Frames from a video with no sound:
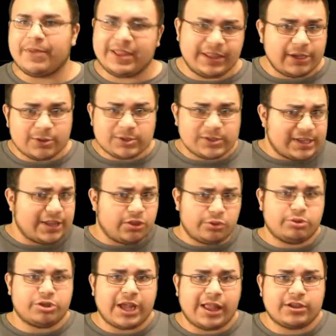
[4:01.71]
And then they also said
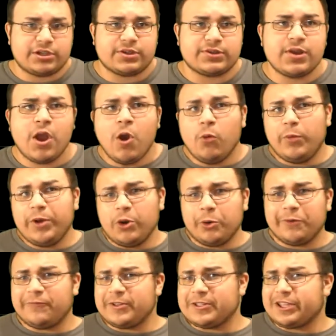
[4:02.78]
through challenges. We don't
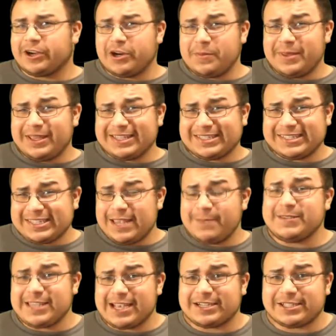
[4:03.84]
know if they're going to be the same
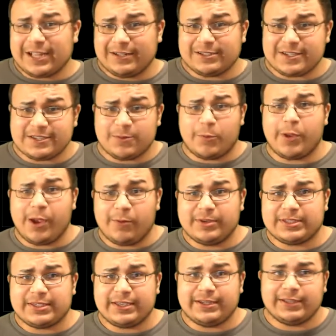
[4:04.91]
exact challenges that we
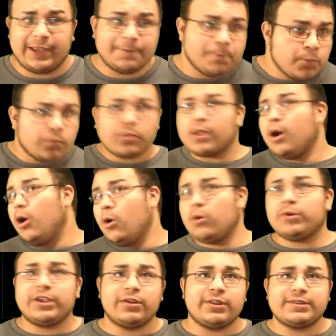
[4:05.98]
always see, like,
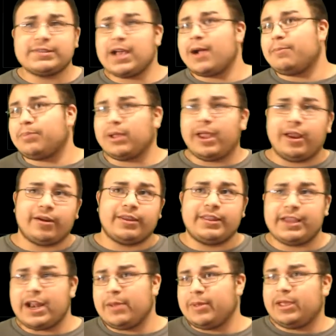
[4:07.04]
oh, kill the top player and
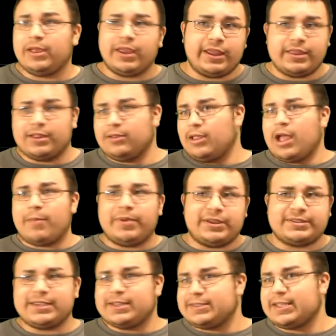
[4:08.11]
the enemy in the lobby
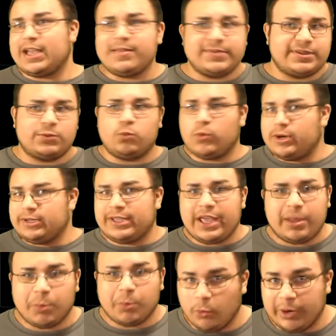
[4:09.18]
10 times in one
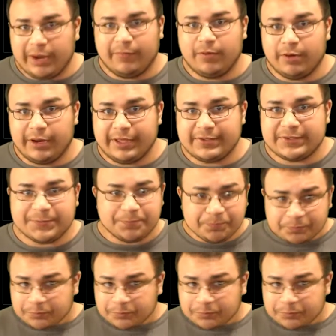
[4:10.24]
game or whatever it is.